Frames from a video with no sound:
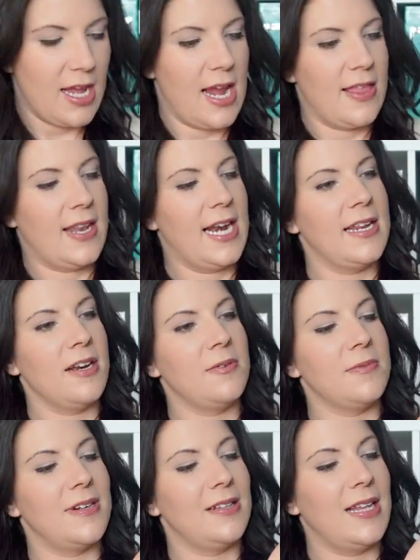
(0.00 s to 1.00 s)
And then I
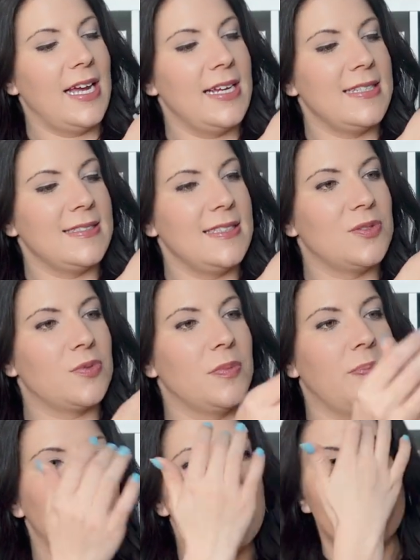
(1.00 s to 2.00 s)
didn't realize these were
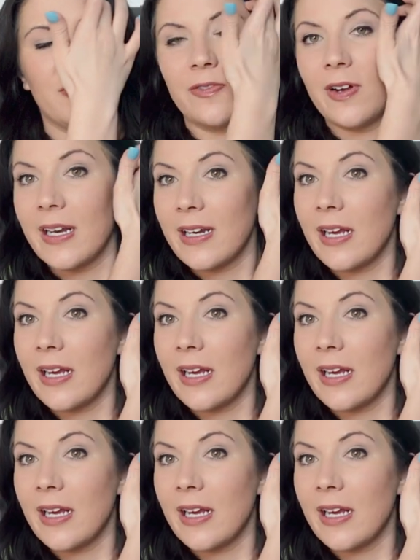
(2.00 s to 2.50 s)
best friend